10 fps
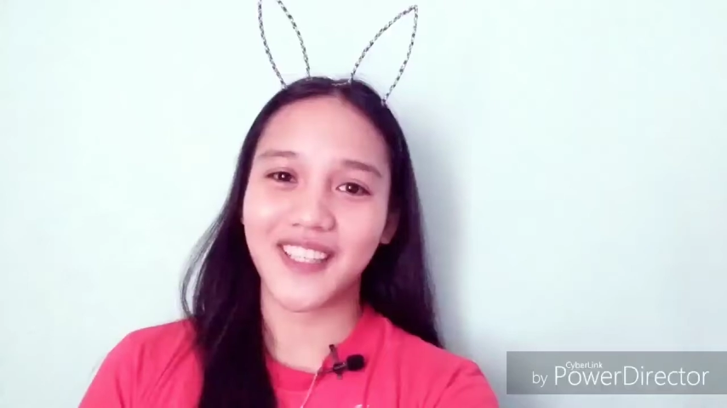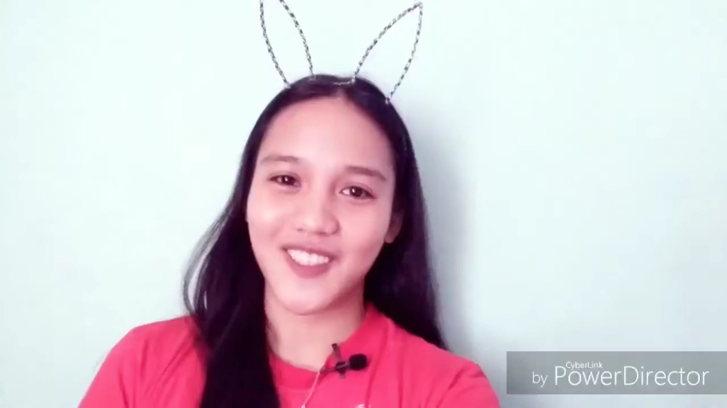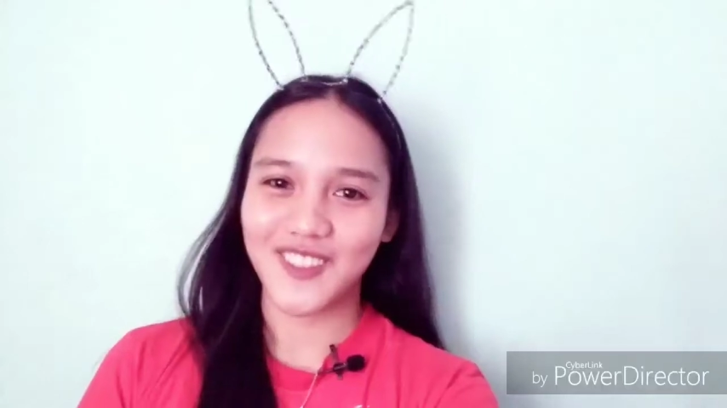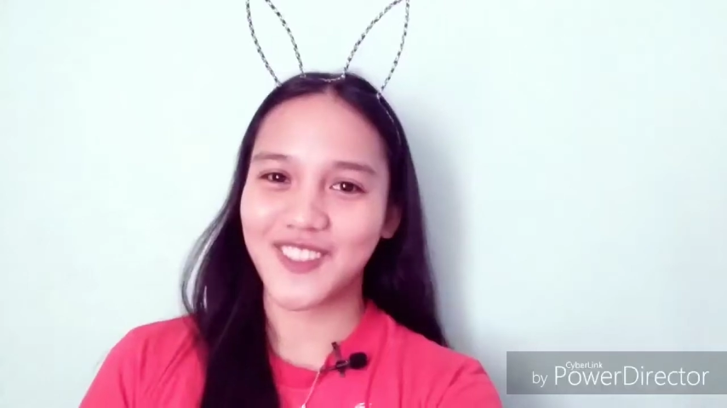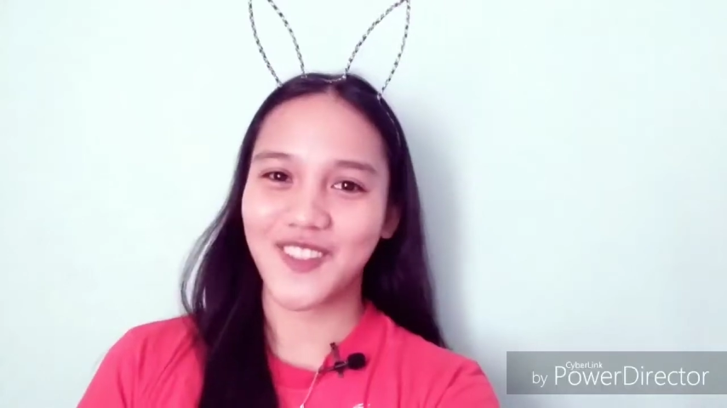
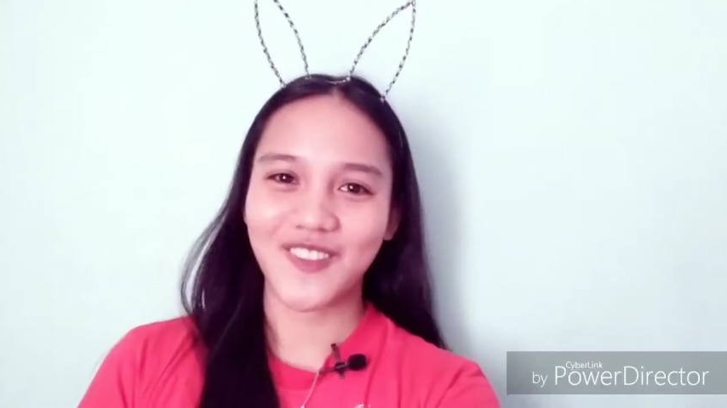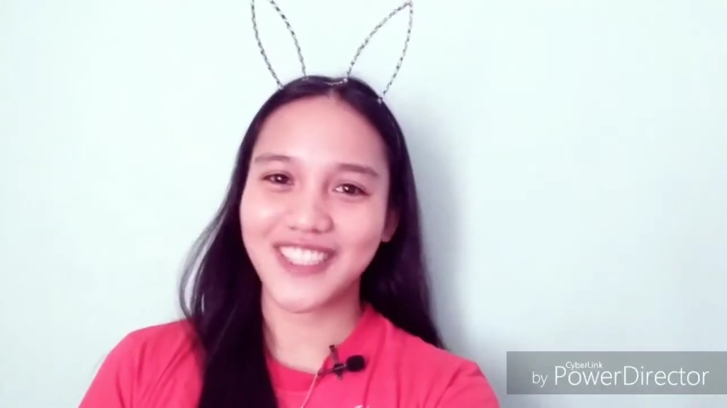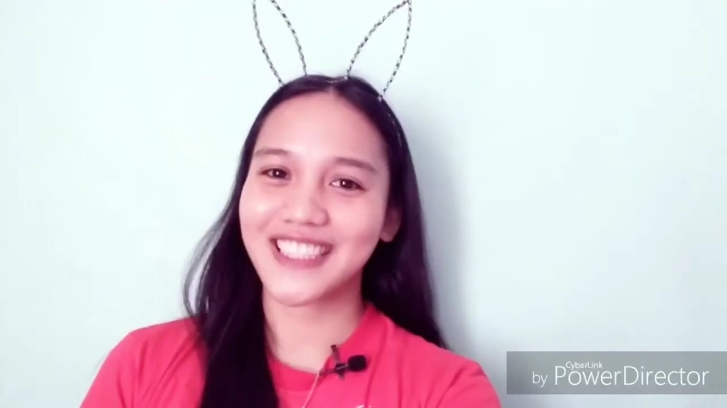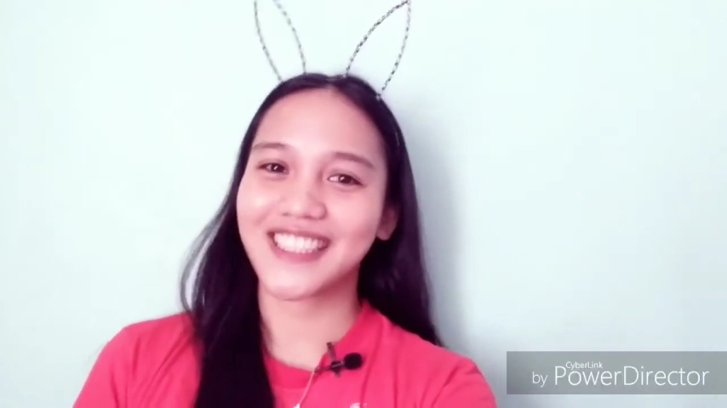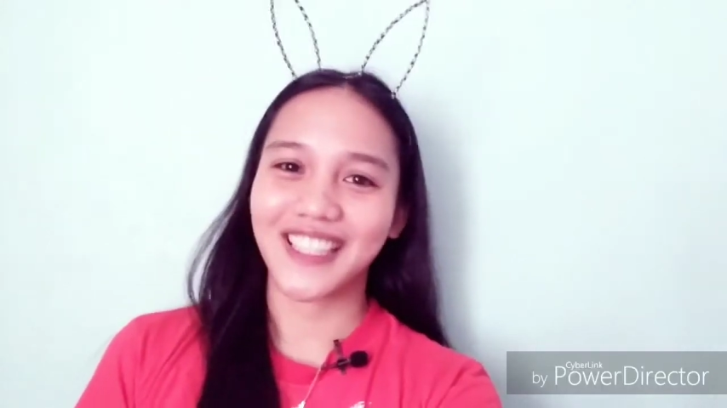Thank you so
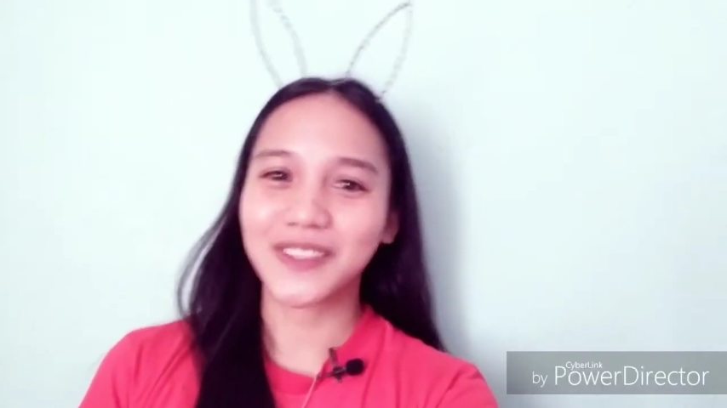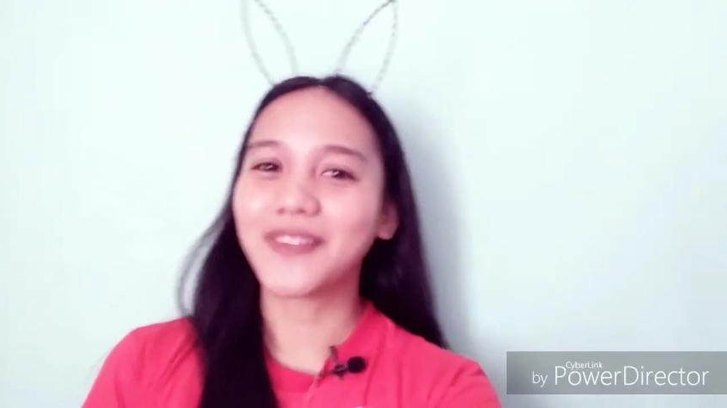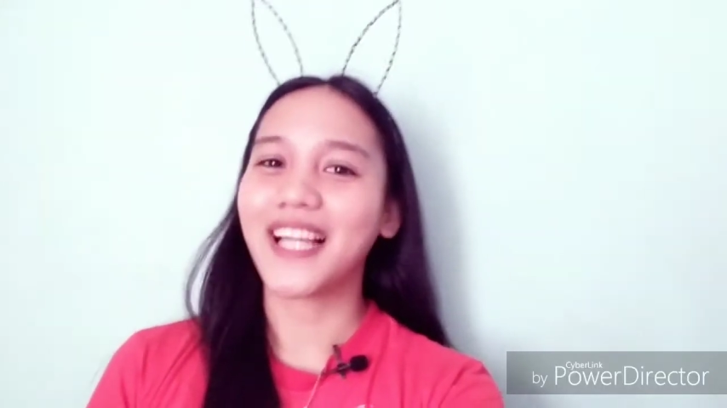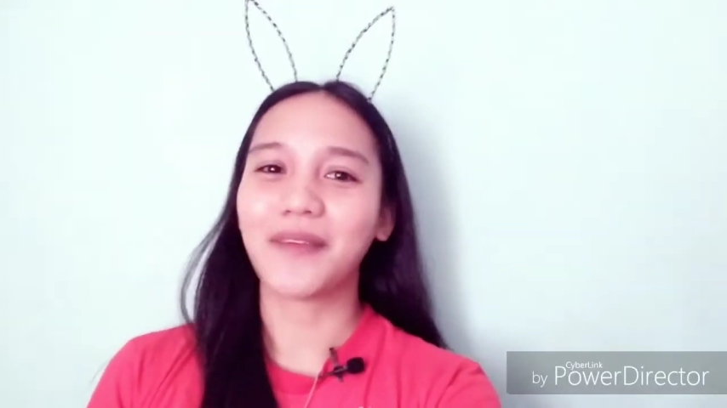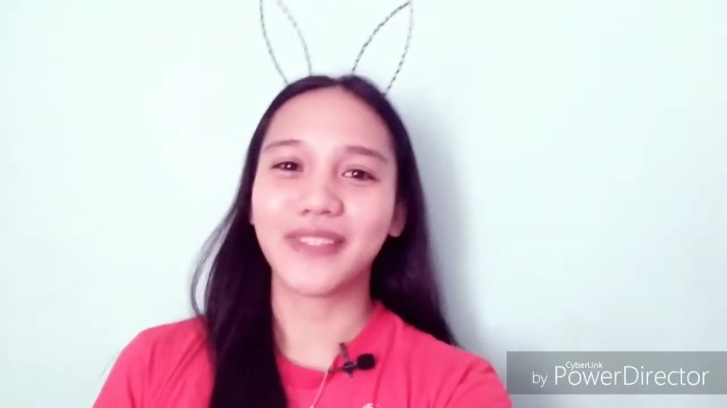much, guys.
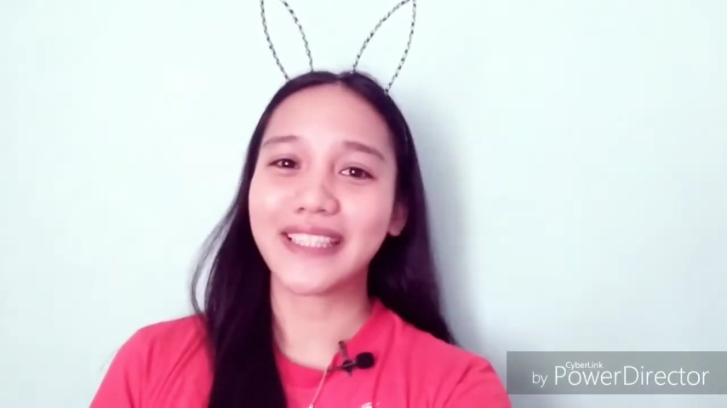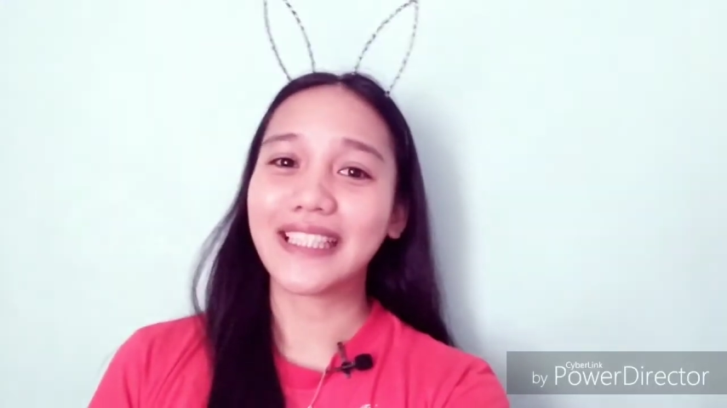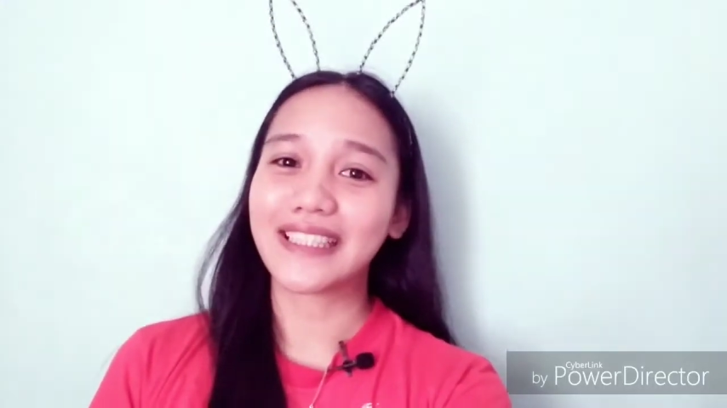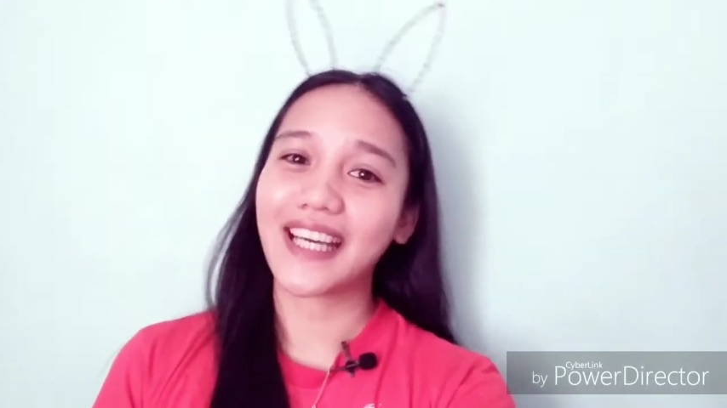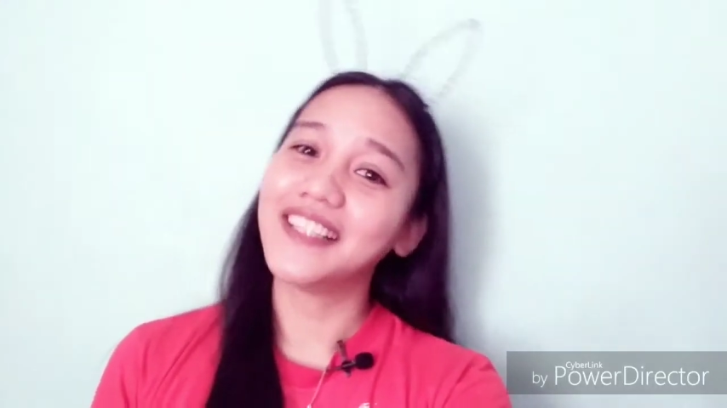Malapit
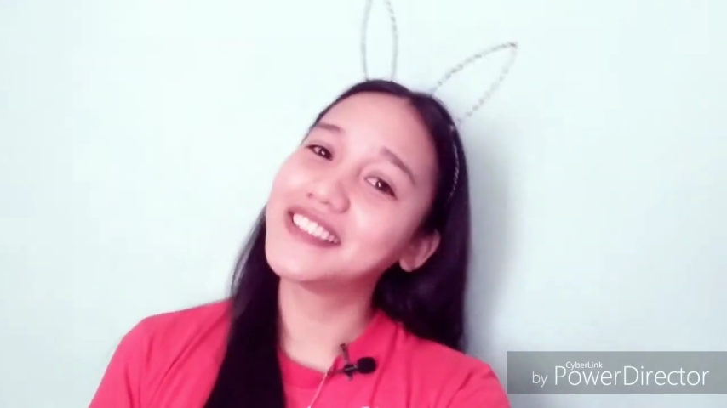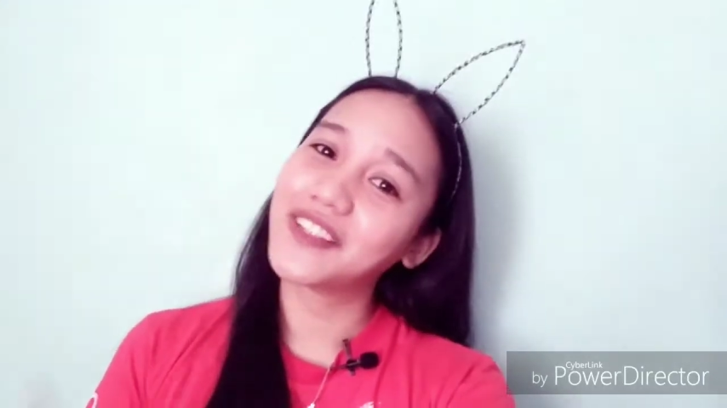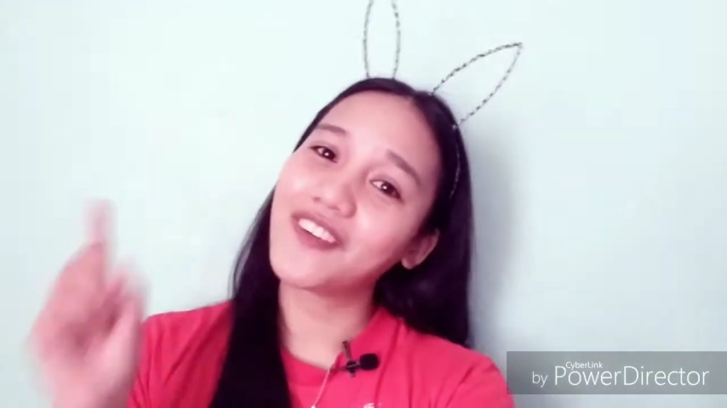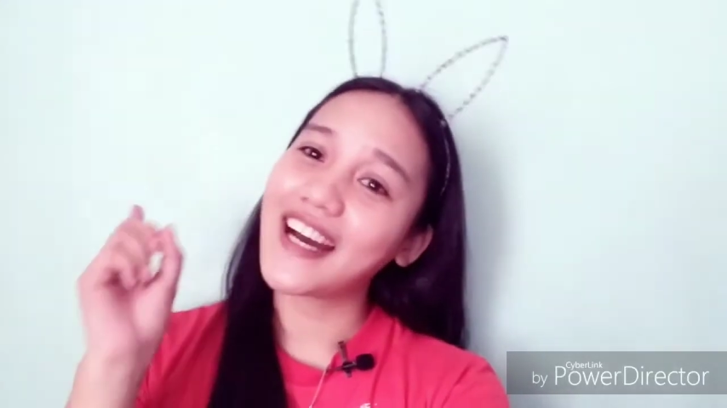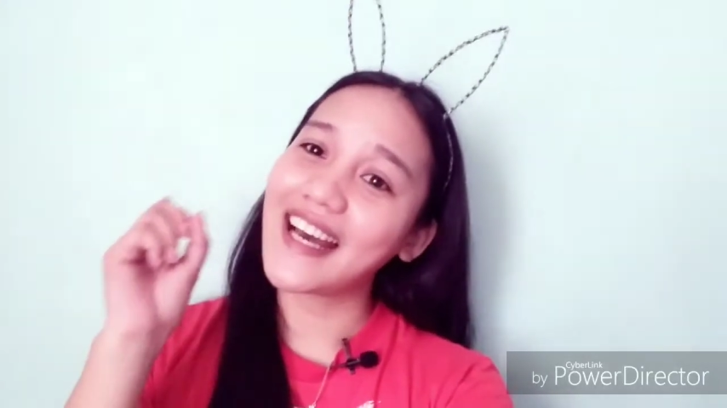na tayo
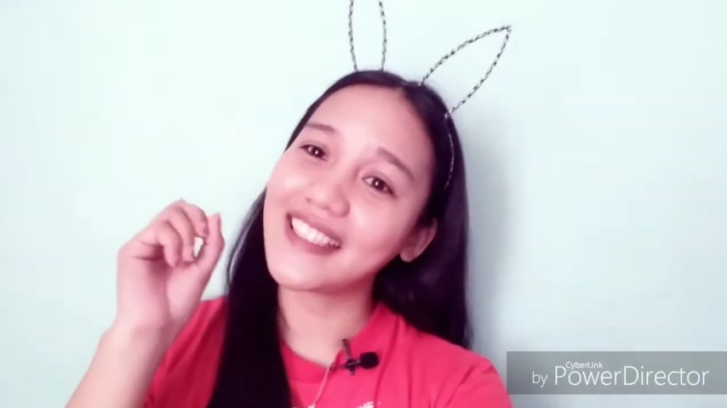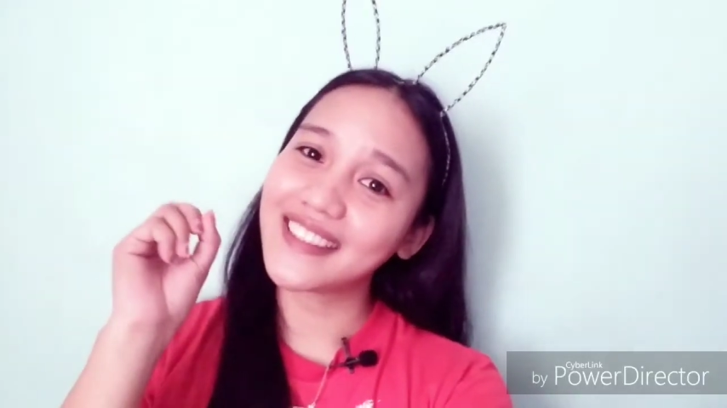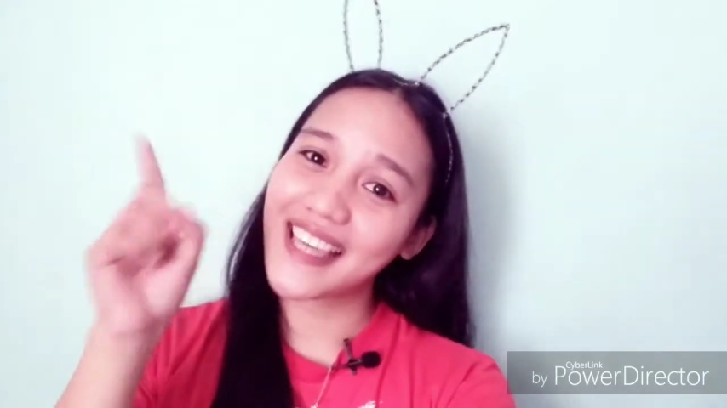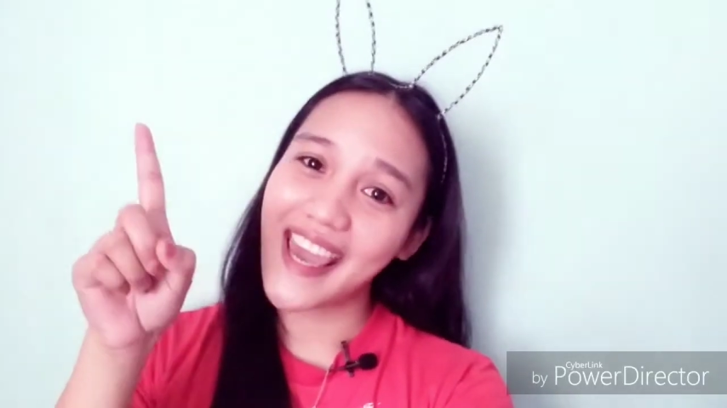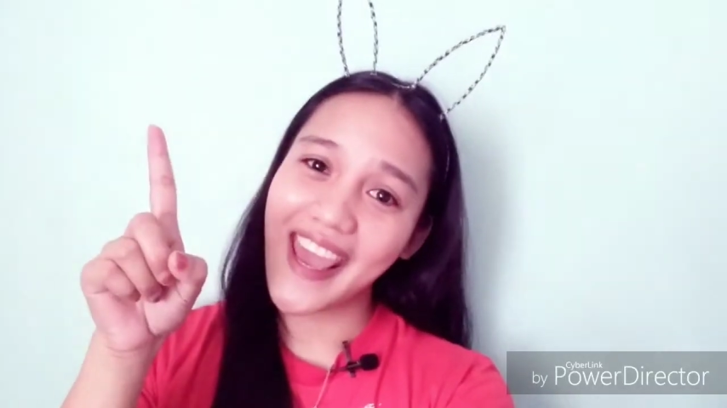sa
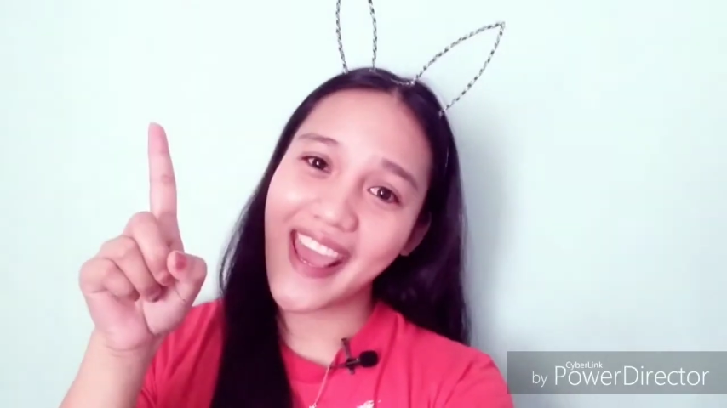1K.